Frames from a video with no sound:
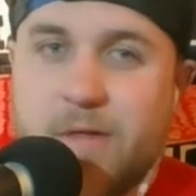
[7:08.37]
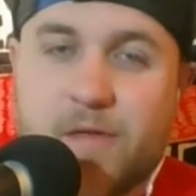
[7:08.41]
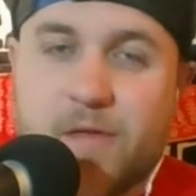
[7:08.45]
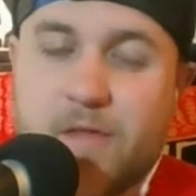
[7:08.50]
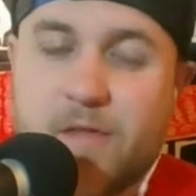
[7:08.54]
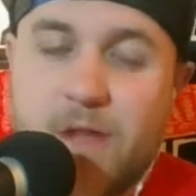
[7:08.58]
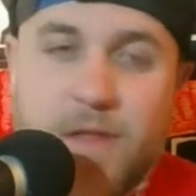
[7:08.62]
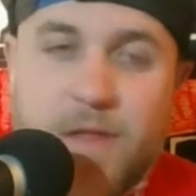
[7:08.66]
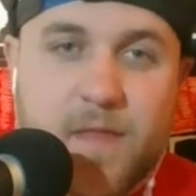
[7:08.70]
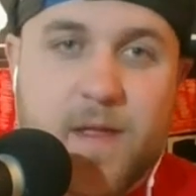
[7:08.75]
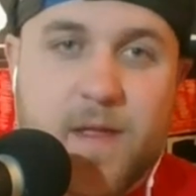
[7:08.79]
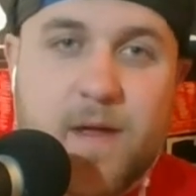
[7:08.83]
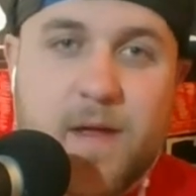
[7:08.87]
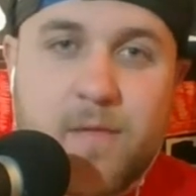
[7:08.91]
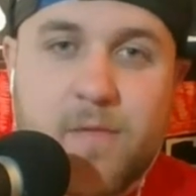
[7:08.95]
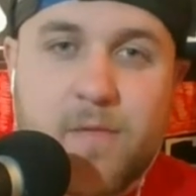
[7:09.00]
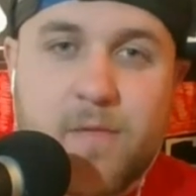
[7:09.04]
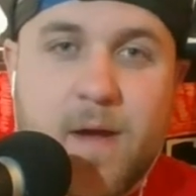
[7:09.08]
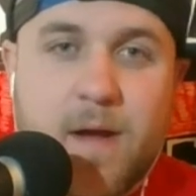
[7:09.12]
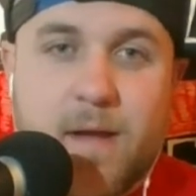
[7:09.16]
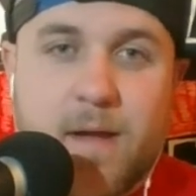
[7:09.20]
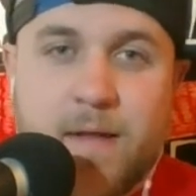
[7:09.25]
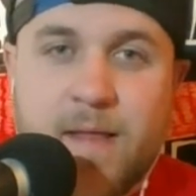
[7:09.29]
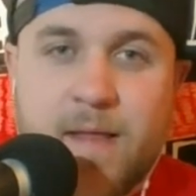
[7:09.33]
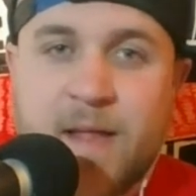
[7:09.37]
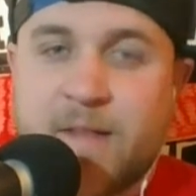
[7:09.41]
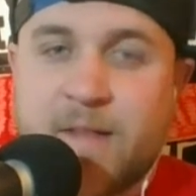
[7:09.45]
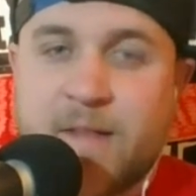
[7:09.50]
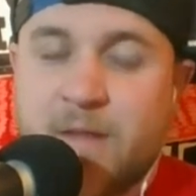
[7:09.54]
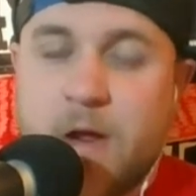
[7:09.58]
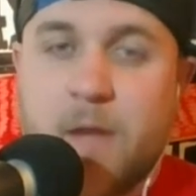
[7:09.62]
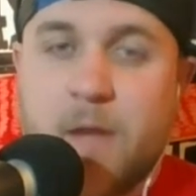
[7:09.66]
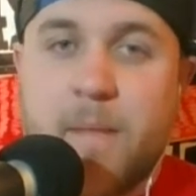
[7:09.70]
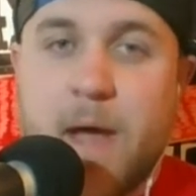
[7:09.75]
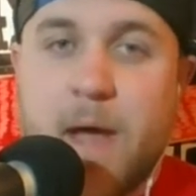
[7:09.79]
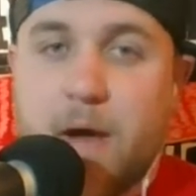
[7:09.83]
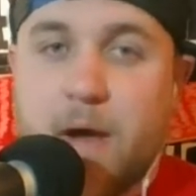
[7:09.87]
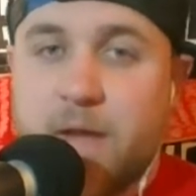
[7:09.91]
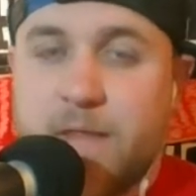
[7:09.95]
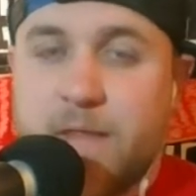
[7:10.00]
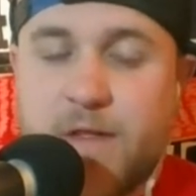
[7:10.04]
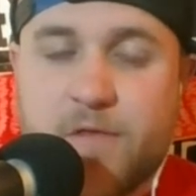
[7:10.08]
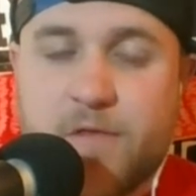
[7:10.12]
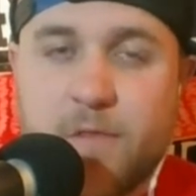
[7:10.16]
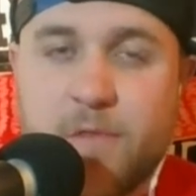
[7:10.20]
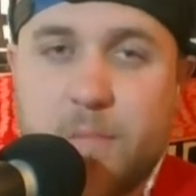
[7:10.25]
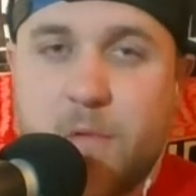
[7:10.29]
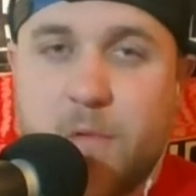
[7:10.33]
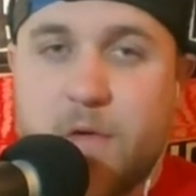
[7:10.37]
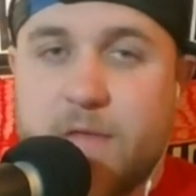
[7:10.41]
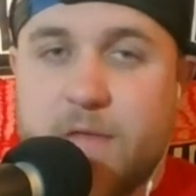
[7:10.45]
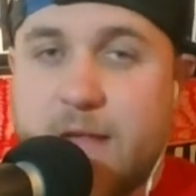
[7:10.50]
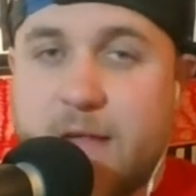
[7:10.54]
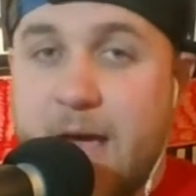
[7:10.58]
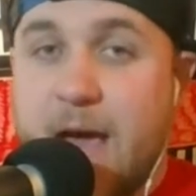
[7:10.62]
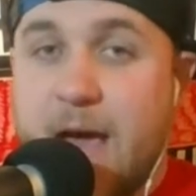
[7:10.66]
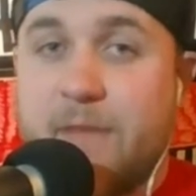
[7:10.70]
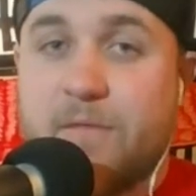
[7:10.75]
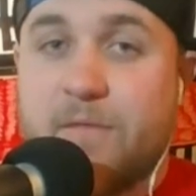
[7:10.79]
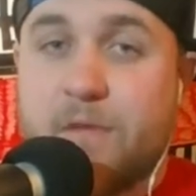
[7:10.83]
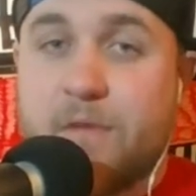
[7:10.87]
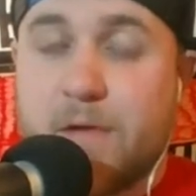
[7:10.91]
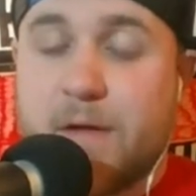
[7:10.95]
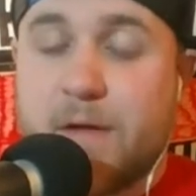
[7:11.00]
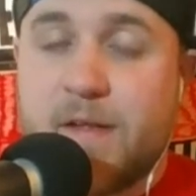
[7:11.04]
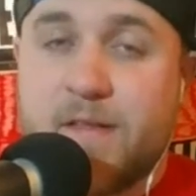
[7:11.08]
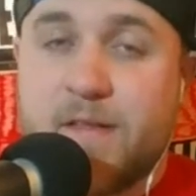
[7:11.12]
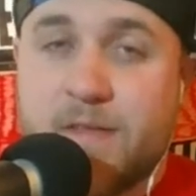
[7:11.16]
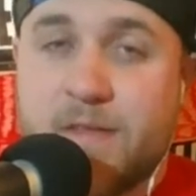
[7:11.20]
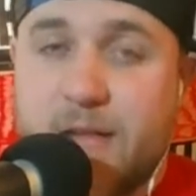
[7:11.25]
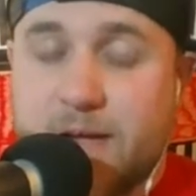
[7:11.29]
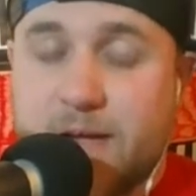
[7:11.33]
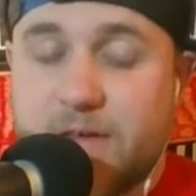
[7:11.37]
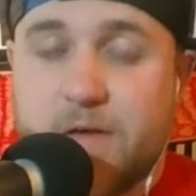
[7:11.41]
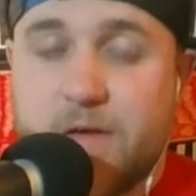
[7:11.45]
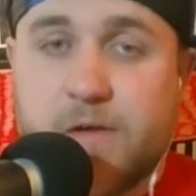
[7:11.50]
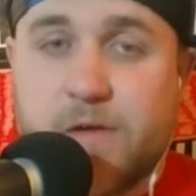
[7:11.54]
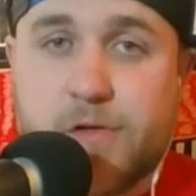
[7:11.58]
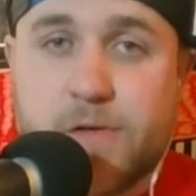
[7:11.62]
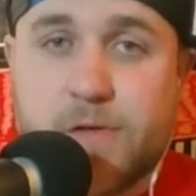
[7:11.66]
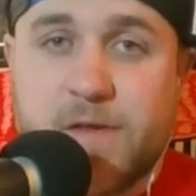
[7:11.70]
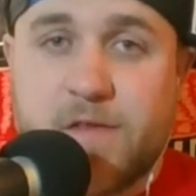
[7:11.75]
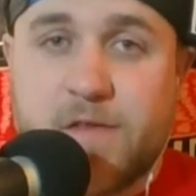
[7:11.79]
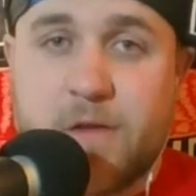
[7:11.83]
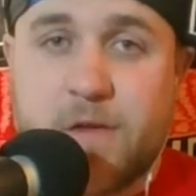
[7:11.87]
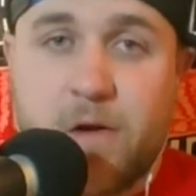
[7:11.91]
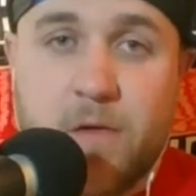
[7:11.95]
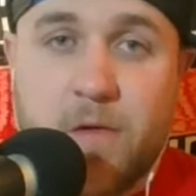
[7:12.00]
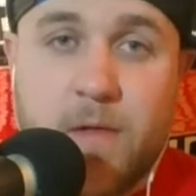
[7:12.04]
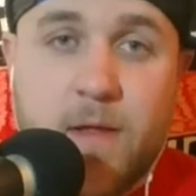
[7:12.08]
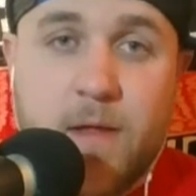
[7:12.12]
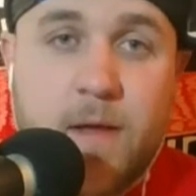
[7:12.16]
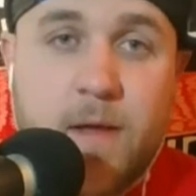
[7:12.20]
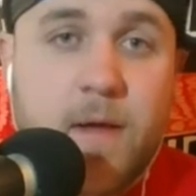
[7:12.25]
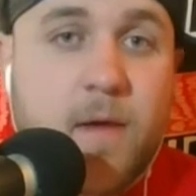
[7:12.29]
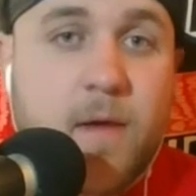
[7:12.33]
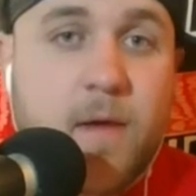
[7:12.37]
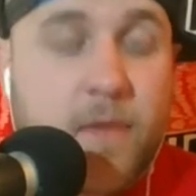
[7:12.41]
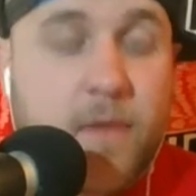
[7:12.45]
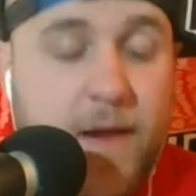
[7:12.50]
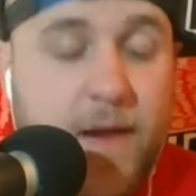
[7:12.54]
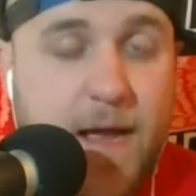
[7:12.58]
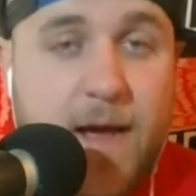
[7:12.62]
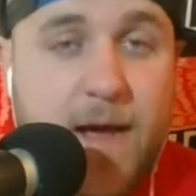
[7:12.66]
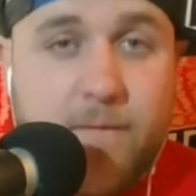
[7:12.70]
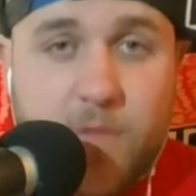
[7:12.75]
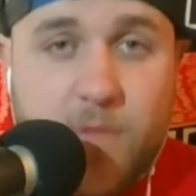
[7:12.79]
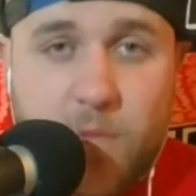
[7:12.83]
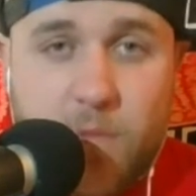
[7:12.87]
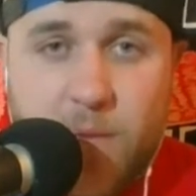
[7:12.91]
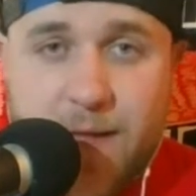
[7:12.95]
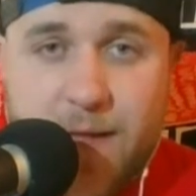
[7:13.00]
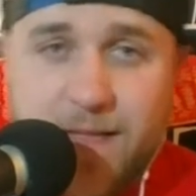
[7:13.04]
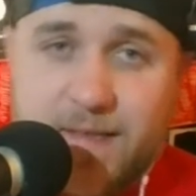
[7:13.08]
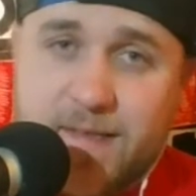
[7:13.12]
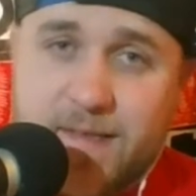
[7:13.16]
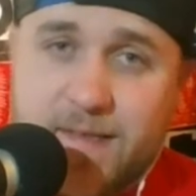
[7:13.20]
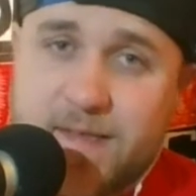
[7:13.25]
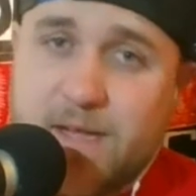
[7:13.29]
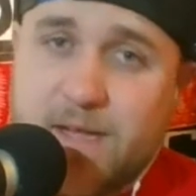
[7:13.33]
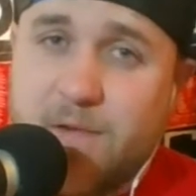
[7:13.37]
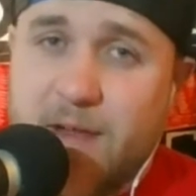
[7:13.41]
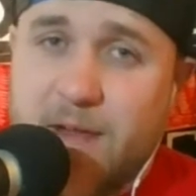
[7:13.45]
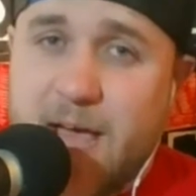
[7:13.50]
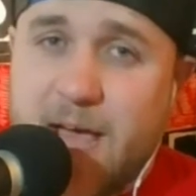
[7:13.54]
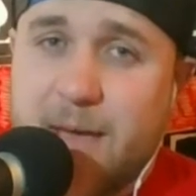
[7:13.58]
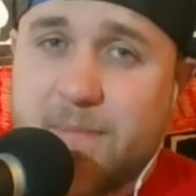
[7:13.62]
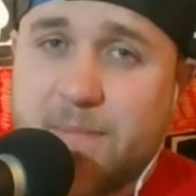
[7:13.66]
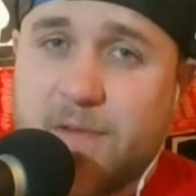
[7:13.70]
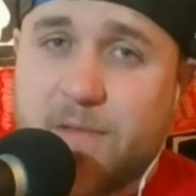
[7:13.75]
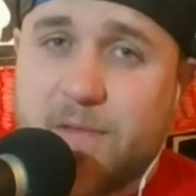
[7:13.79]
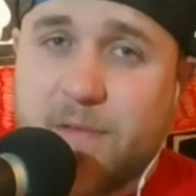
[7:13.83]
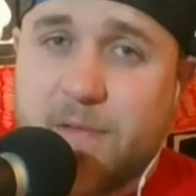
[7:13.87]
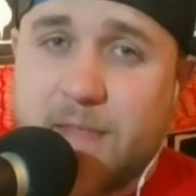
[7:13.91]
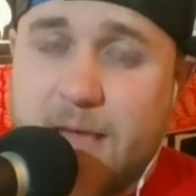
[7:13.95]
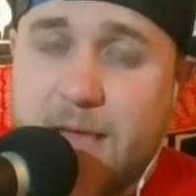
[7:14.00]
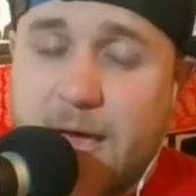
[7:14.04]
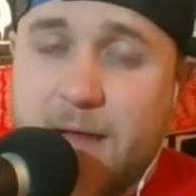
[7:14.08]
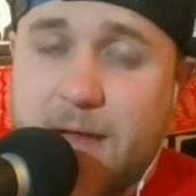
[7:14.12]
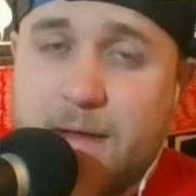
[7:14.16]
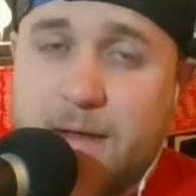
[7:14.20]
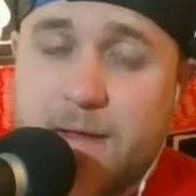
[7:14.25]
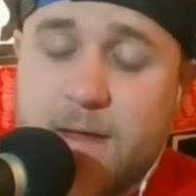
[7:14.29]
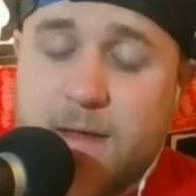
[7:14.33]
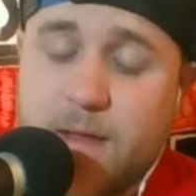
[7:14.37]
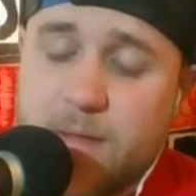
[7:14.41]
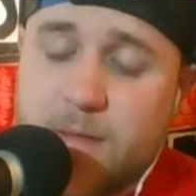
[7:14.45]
There's nothing that's come out of these reports after his neck surgery, so we're going to have to wait and see what happens with that.